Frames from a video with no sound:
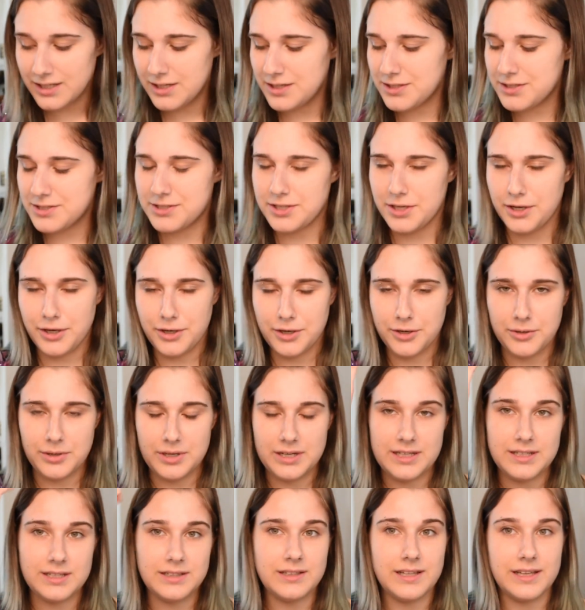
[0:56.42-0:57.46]
So
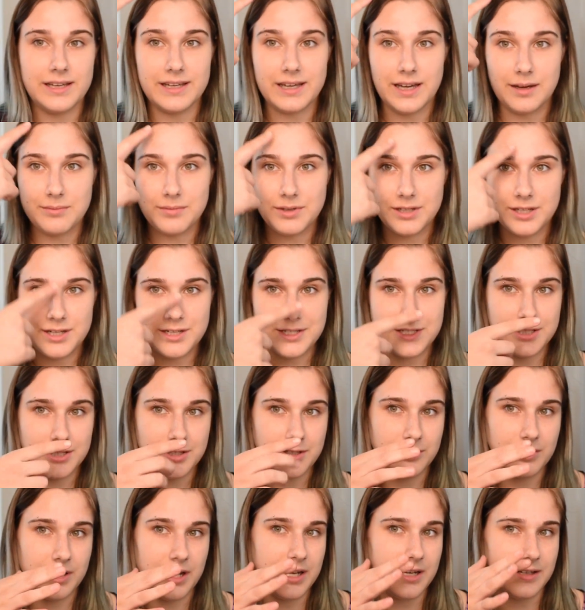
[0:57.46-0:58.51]
I'm gonna
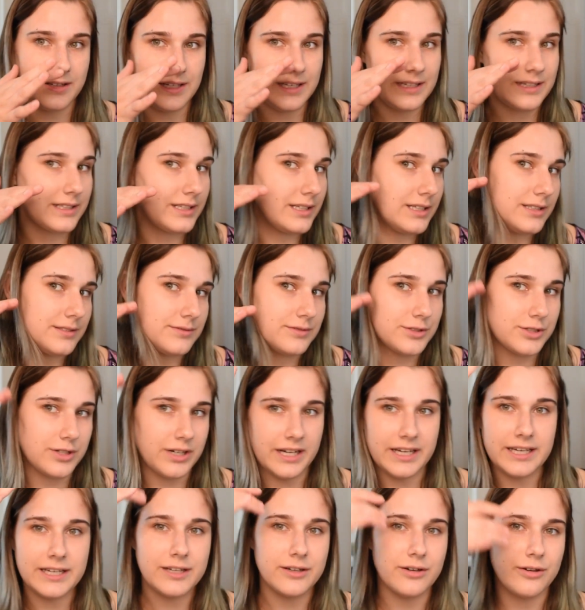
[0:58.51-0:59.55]
do kind of like a
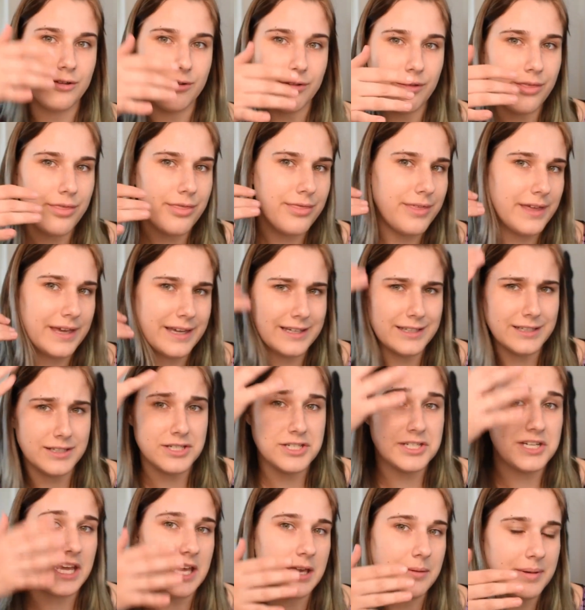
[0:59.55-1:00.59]
triangle thing
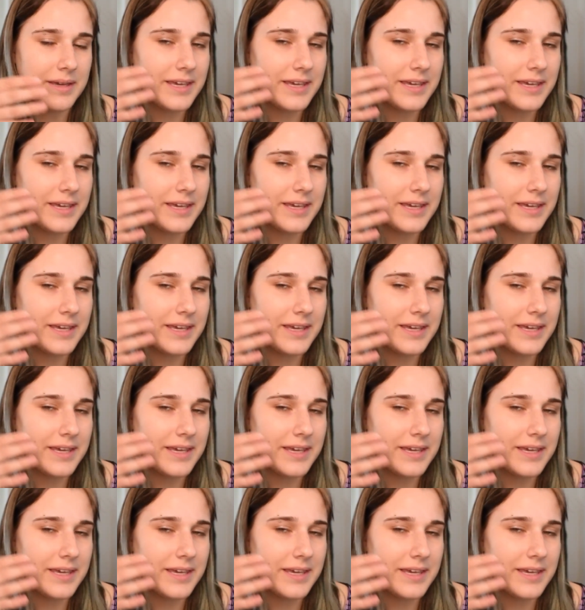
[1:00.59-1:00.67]
shape